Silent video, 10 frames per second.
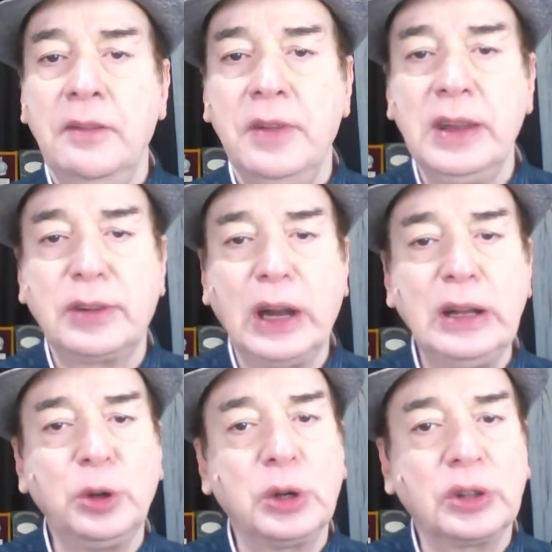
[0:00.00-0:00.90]
We
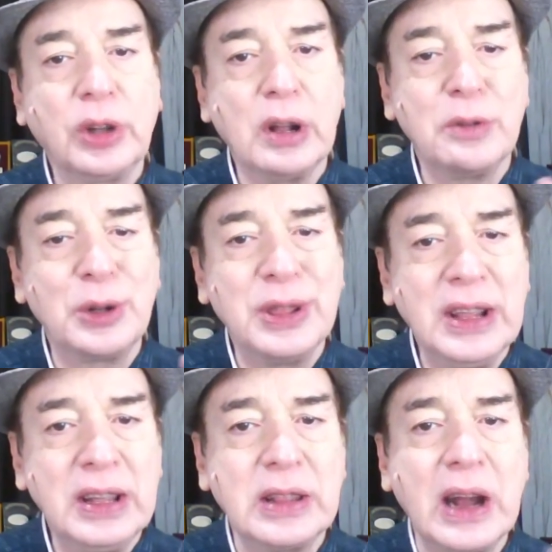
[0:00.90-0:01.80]
try to resolve
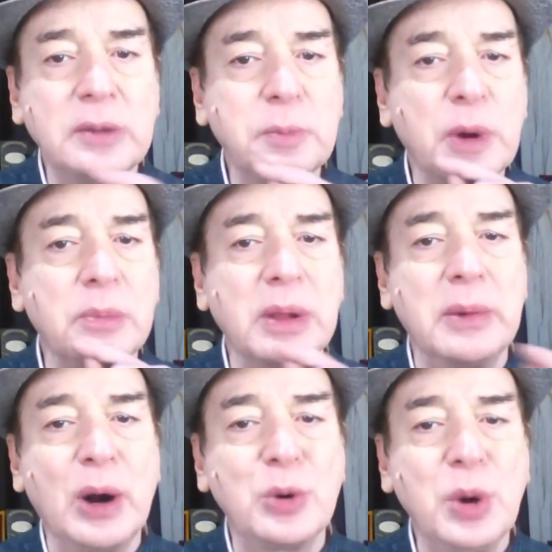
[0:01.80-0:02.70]
only that
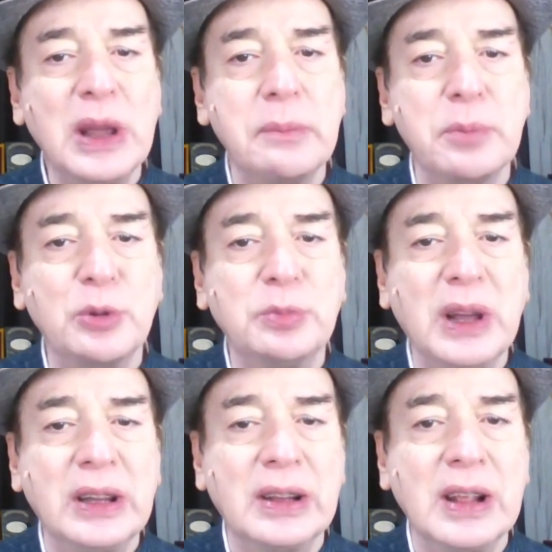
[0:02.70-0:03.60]
problem. How do I improve
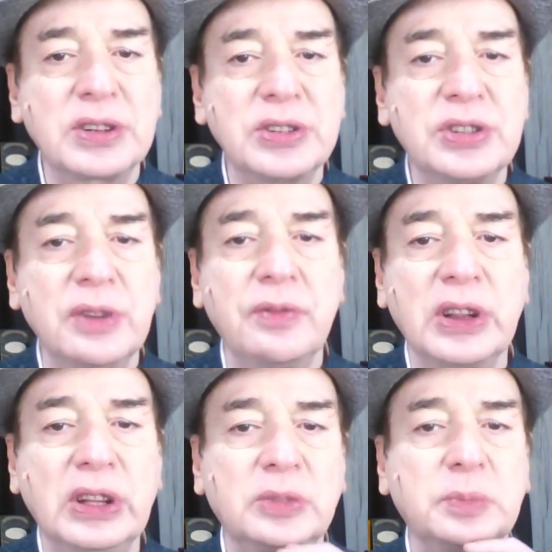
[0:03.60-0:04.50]
my relationship
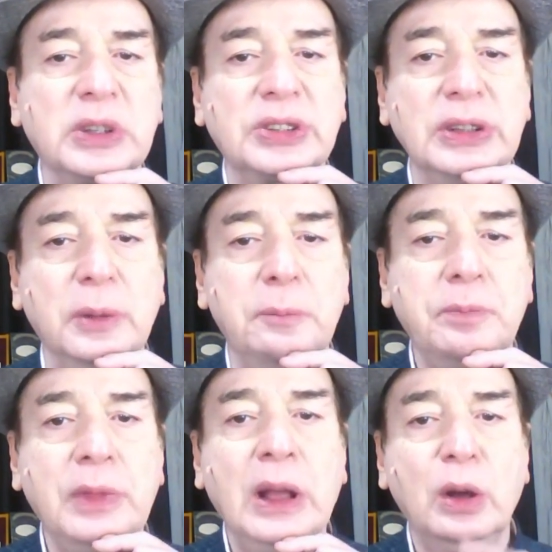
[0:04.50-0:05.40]
with this person?
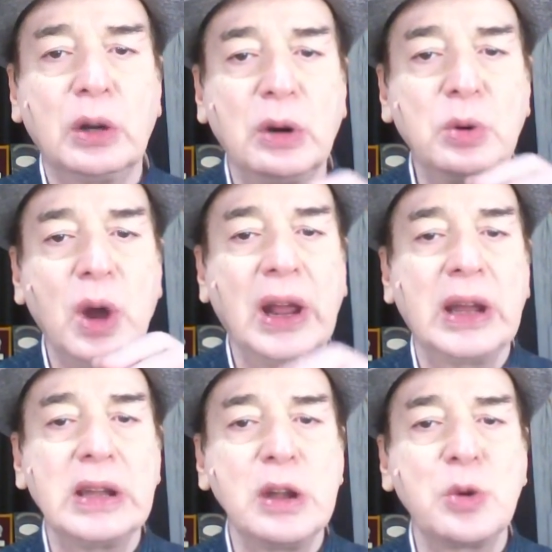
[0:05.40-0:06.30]
Or how do I
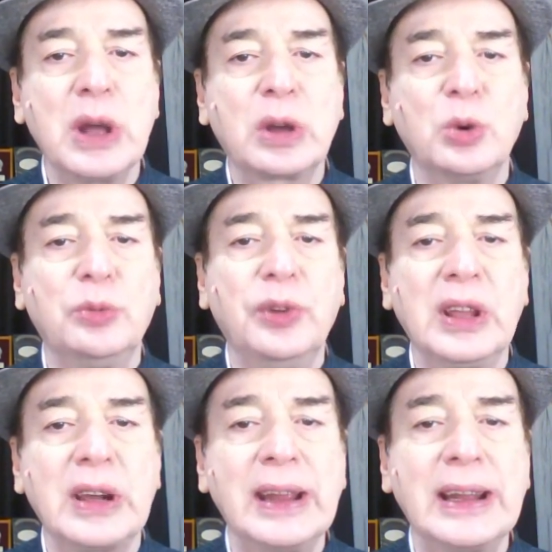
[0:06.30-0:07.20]
get into a group
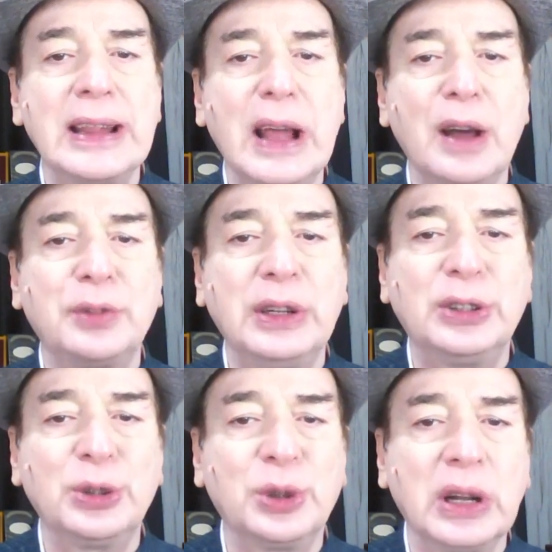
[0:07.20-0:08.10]
where I can laugh
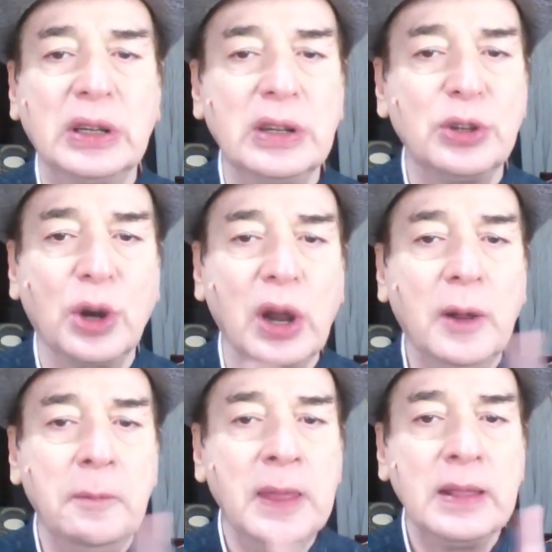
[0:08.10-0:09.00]
and joke and enjoy?
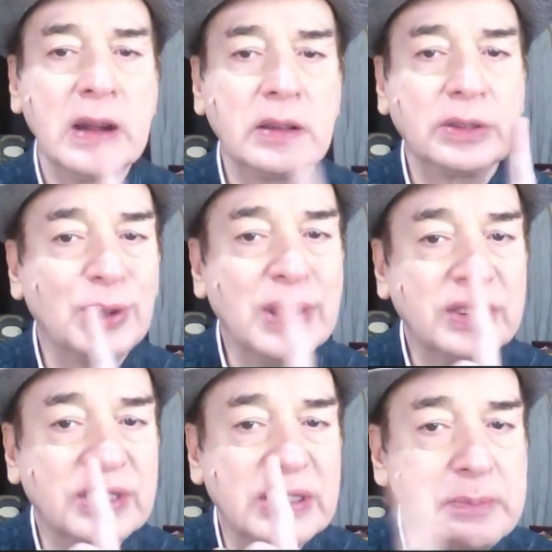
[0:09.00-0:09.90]
That is
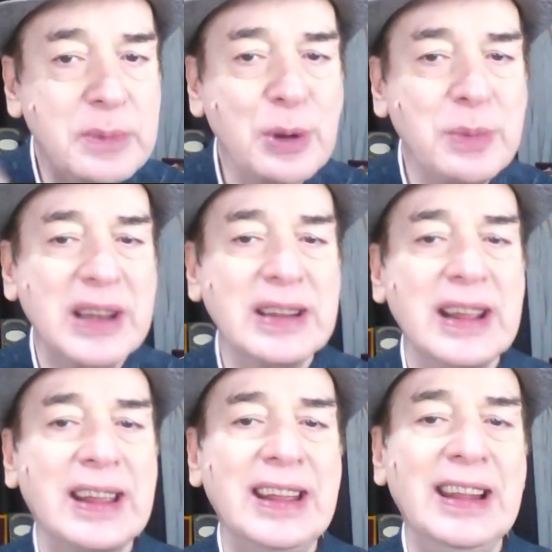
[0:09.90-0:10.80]
only
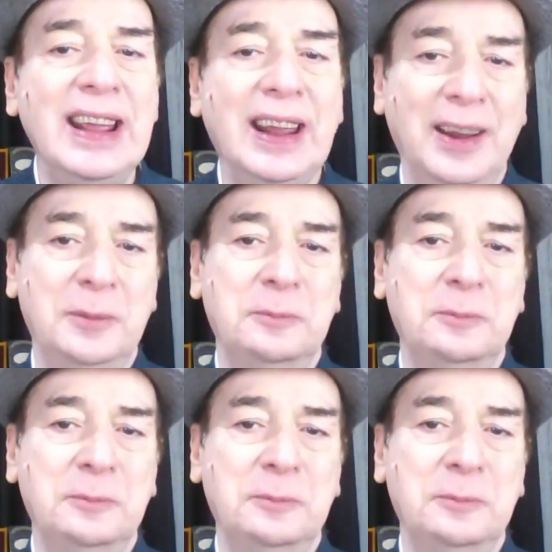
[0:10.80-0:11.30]
symptomatic healing.